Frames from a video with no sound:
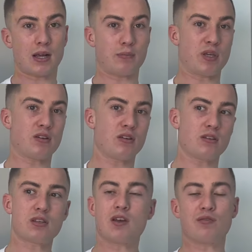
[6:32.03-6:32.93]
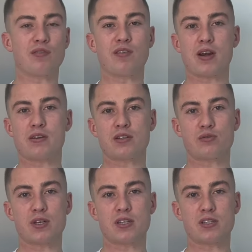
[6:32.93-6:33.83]
because for various
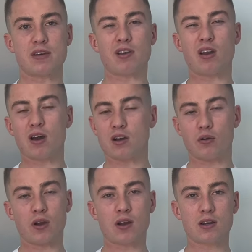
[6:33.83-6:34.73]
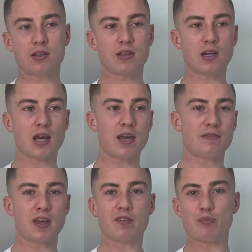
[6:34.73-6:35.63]
reasons they have a lot going on in their life
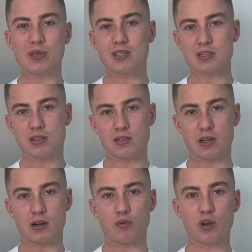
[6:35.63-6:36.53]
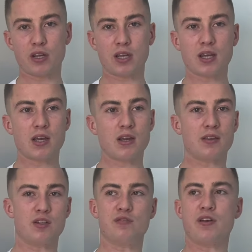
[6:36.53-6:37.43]
they have businesses they're running
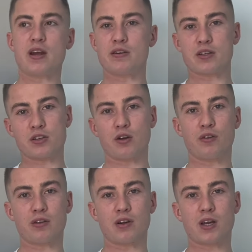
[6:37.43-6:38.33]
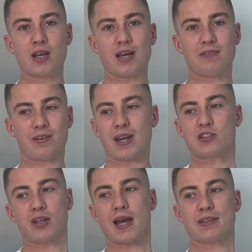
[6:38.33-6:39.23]
there's various other
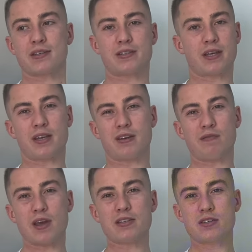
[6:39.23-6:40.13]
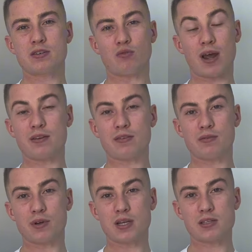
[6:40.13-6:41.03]
financial assets they can invest in rather
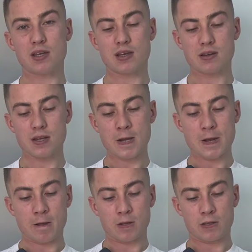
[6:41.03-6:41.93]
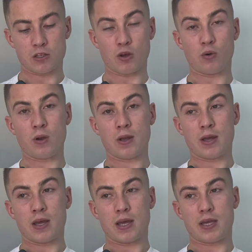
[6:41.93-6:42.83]
than real estate so
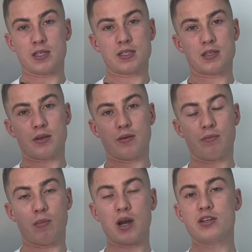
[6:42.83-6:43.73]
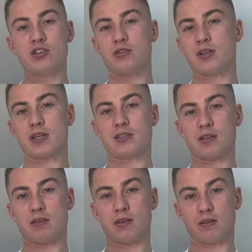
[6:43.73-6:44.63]
it's my duty as
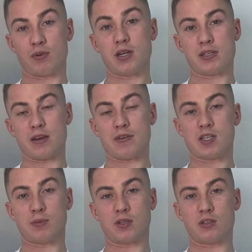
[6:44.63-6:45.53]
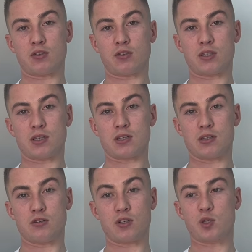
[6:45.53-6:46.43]
an, a real estate investment consultant
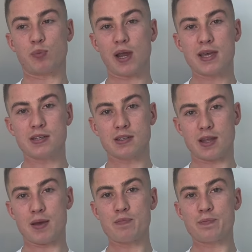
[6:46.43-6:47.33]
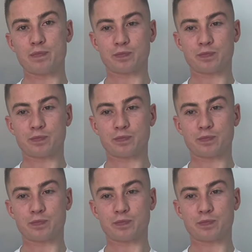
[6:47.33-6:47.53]
to explain to them